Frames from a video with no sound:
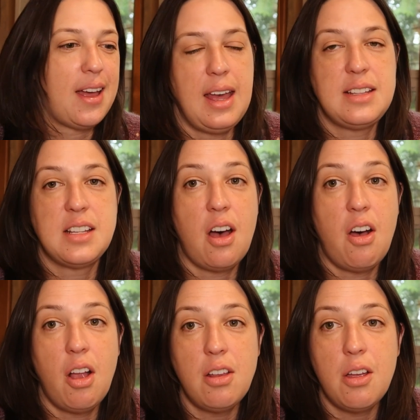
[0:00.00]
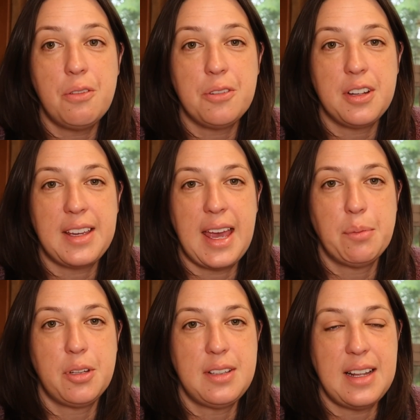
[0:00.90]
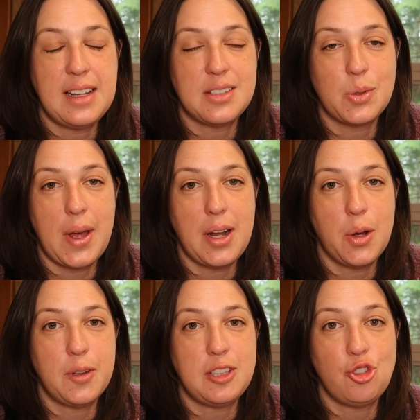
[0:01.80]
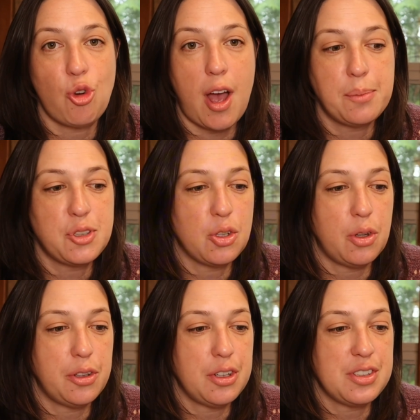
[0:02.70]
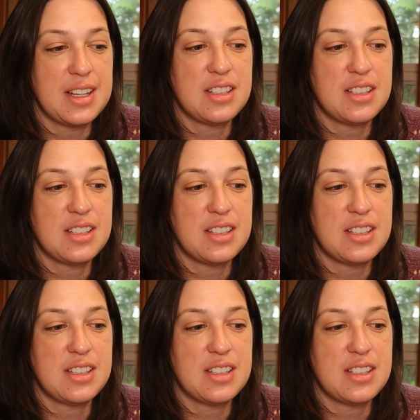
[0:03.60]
It's an all-over cabled knit sweater with drop shoulders.